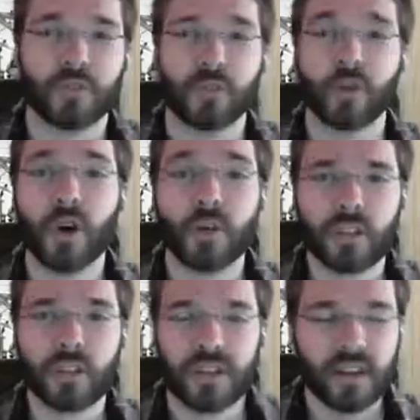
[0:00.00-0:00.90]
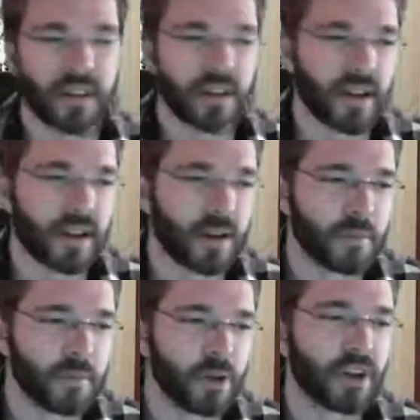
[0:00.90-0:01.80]
growth,
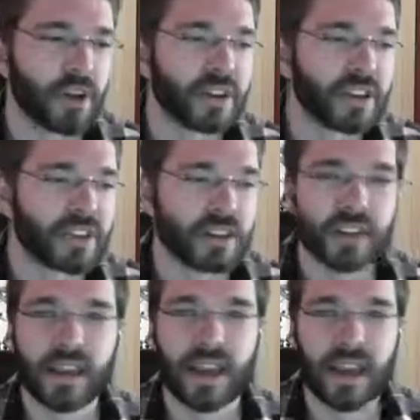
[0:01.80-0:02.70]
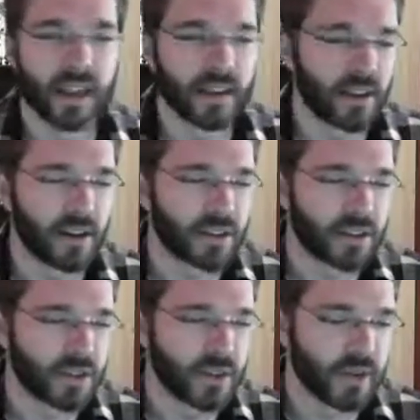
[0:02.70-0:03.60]
uh, both artistically and
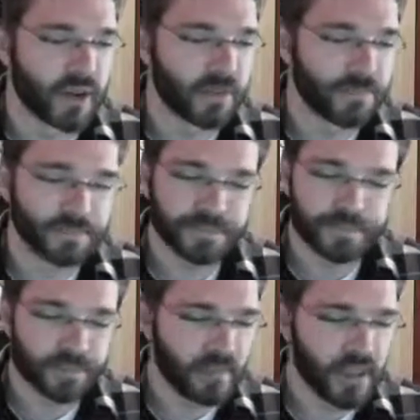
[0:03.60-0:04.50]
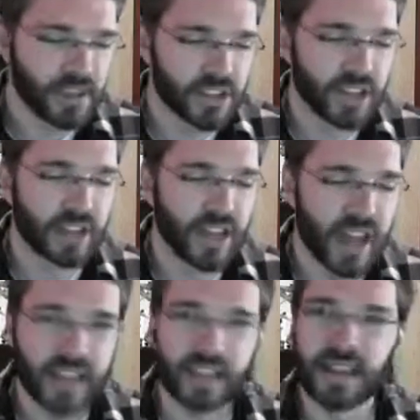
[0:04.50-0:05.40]
also uh, just
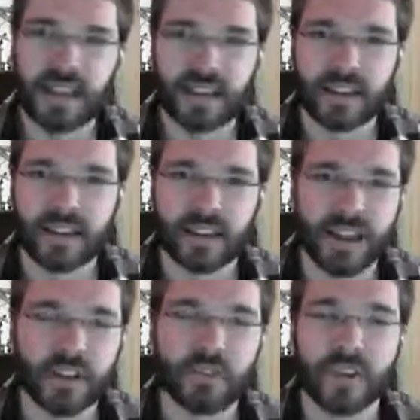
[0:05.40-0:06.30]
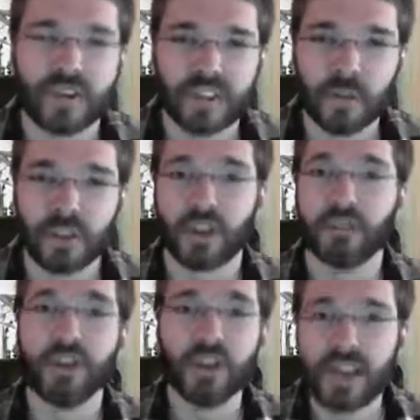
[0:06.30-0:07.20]
connecting and, and interfacing with the
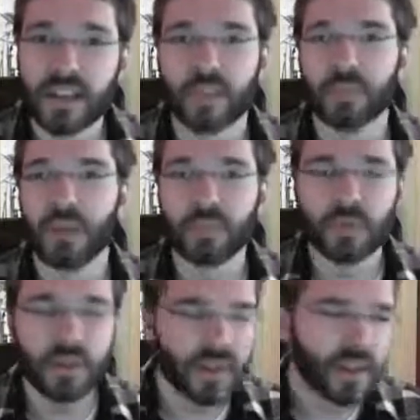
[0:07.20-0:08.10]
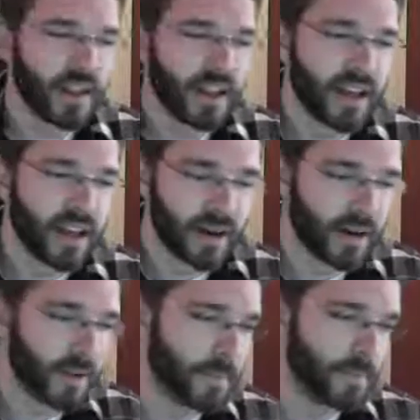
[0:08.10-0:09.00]
community and people.
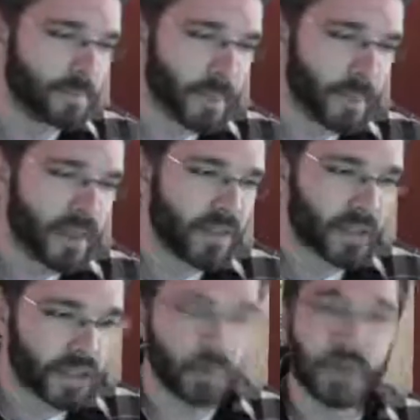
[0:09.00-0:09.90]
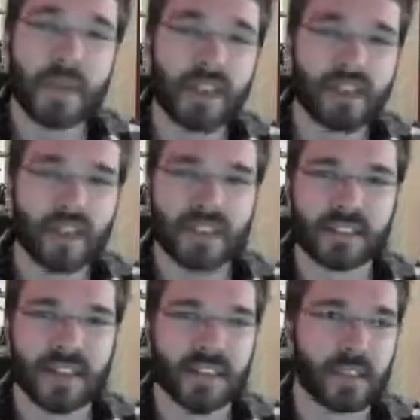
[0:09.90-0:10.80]
Um, there's three main things
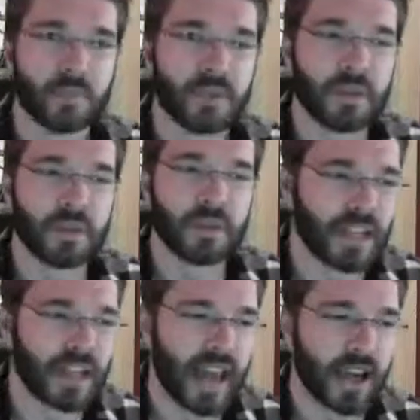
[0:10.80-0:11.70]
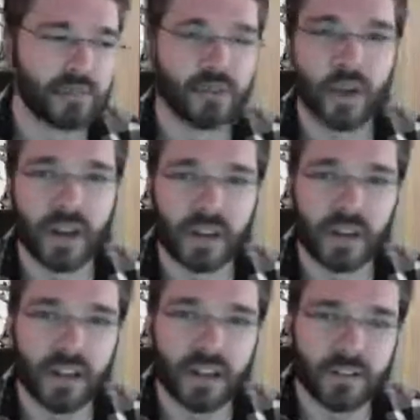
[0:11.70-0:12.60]
that I think people are going to get out of joining an
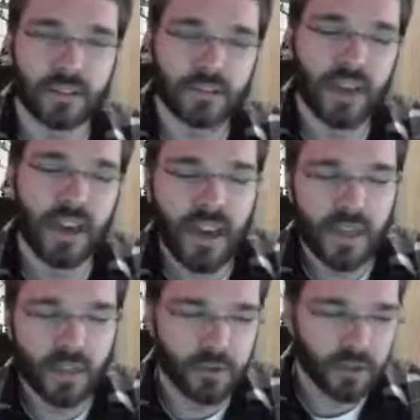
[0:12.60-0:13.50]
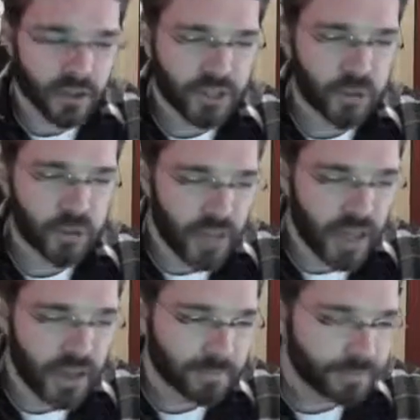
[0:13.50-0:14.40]
art collective. The first would
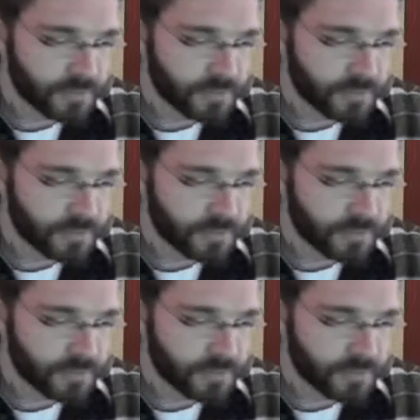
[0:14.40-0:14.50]
be